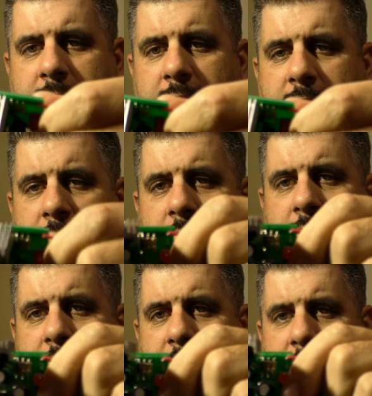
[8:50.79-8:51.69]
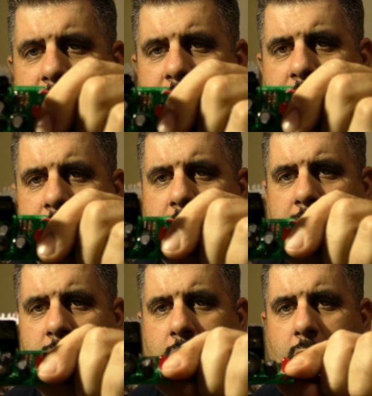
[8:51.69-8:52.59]
you know, and
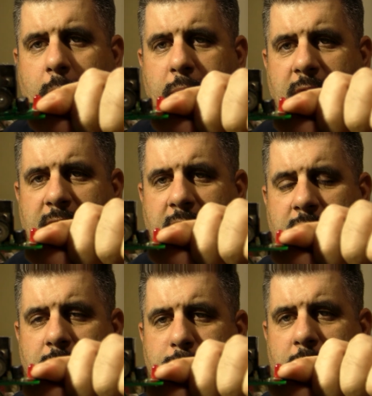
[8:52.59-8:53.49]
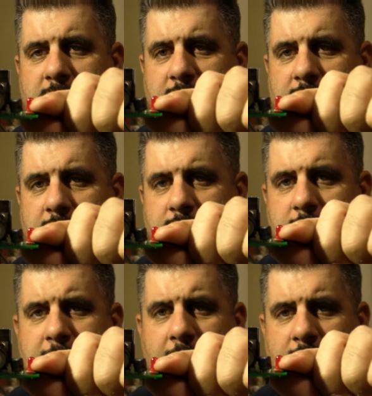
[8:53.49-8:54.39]
you incorporate that into your project. There's your
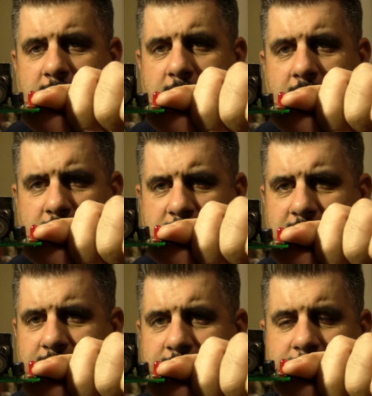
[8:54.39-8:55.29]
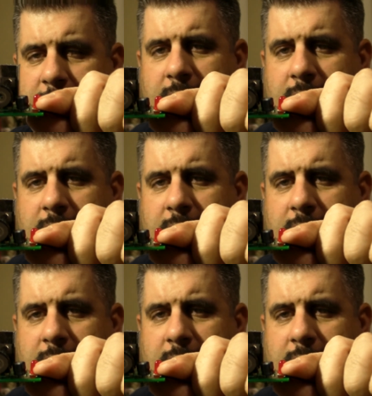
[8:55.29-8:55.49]
power supply. Instead of